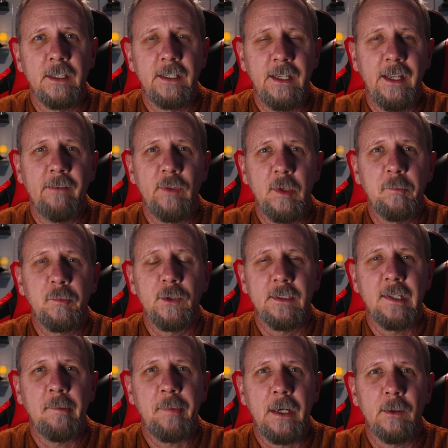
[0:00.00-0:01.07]
and have them put
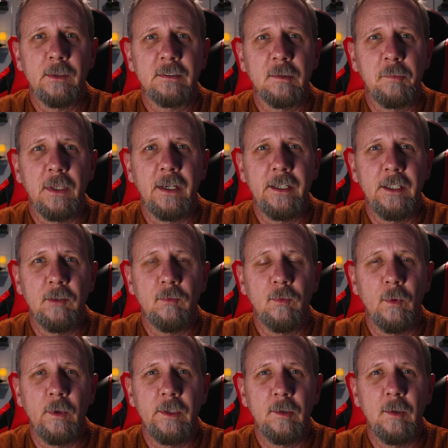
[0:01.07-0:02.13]
that power supply in
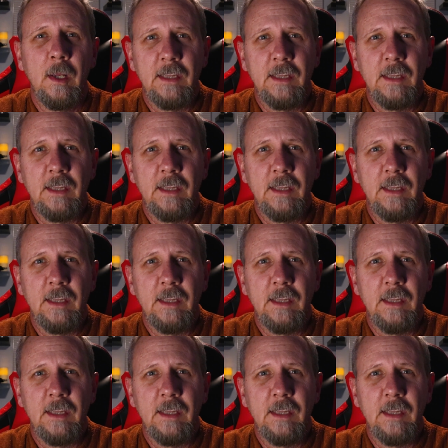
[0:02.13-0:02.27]
for you.